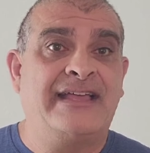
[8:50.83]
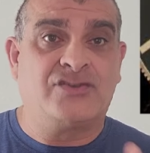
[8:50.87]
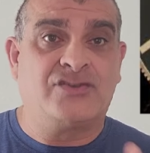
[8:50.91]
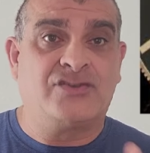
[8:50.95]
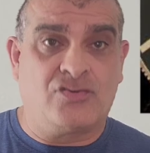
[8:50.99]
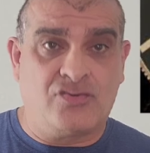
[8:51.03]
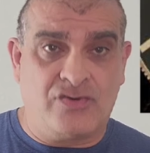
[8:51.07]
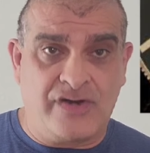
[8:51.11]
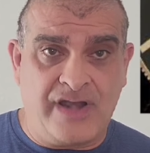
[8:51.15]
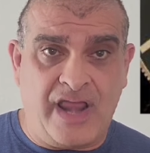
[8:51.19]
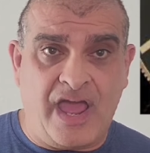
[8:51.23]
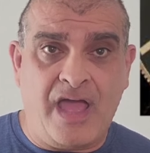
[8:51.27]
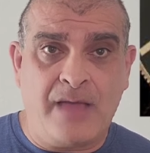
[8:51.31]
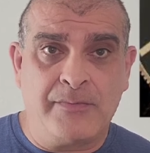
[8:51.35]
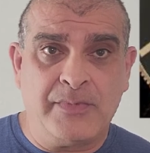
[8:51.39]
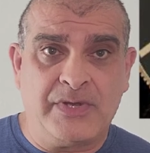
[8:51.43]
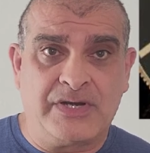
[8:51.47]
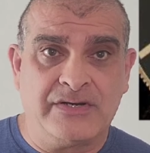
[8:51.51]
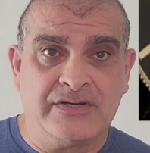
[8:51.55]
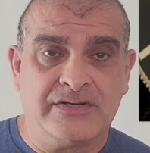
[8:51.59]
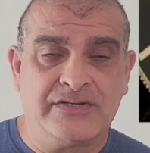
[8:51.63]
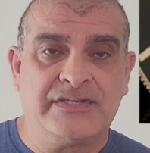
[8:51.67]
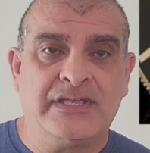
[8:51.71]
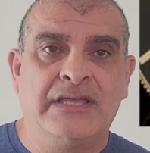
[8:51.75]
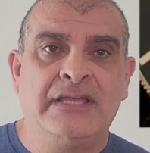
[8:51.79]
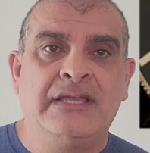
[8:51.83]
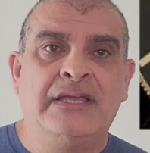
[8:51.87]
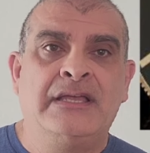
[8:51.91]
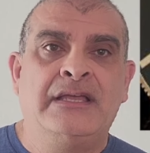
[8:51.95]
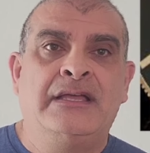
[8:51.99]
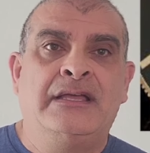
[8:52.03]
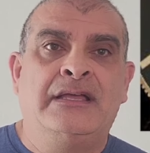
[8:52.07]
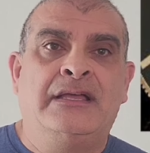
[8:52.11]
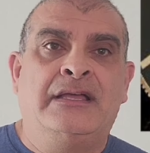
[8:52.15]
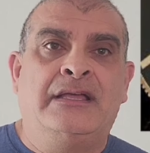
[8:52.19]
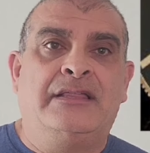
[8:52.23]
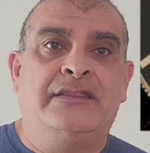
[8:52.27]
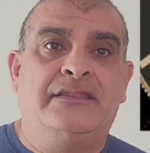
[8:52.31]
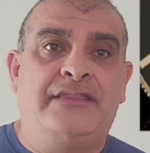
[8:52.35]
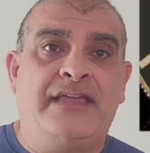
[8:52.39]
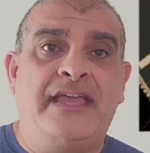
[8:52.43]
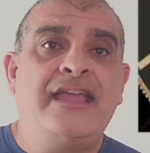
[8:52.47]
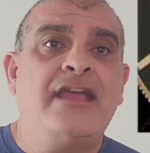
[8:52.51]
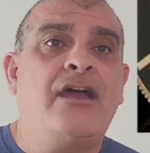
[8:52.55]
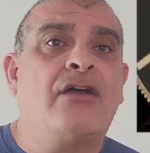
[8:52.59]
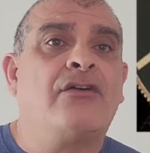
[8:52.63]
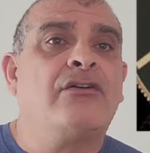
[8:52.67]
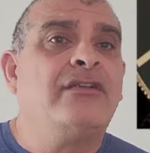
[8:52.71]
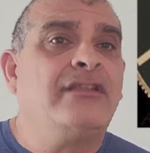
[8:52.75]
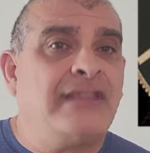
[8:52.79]
chronometers, they
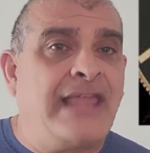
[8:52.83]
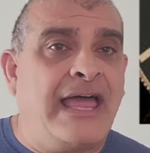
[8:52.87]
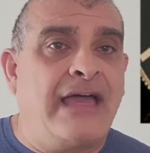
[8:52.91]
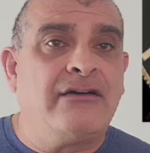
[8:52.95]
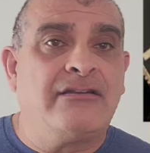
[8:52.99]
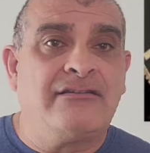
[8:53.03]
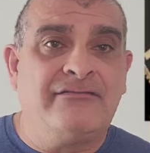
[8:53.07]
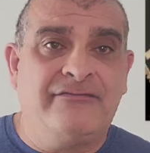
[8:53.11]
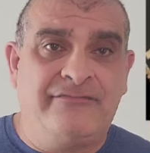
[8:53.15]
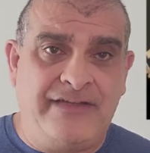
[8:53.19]
are allowed a